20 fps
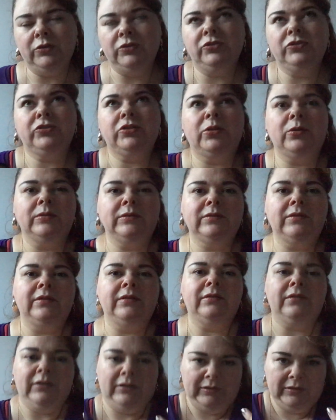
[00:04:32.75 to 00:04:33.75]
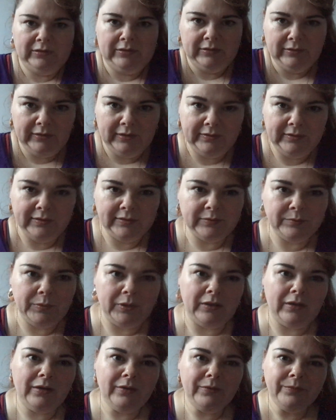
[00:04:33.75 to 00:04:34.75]
or just older in your
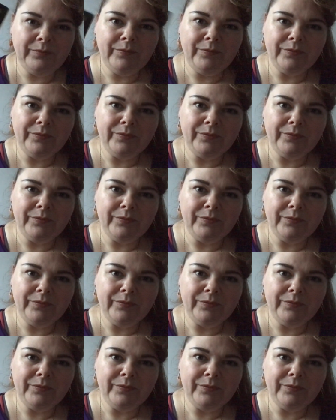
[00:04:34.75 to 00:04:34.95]
demeanour,